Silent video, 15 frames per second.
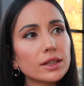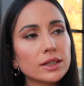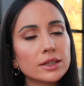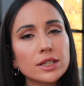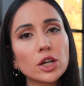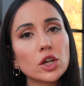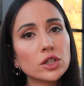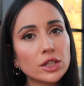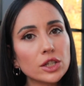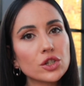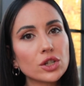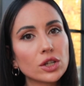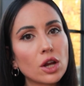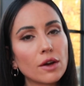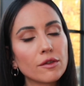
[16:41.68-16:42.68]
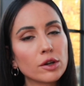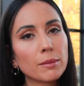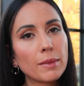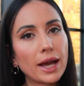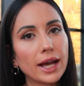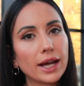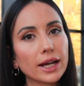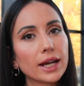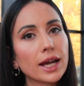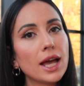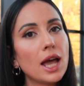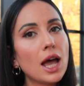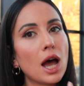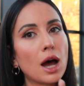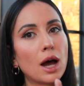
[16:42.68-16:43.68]
the condition of your bag,
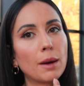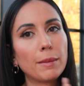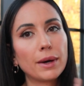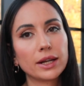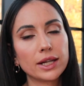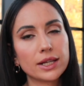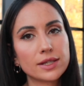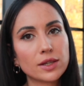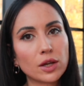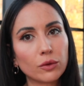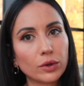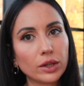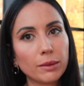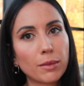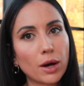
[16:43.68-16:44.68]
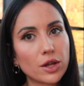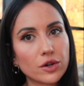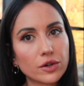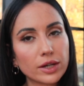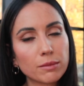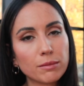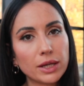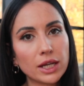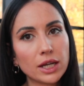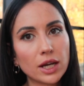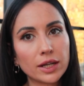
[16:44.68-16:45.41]
but it's not really bothering me.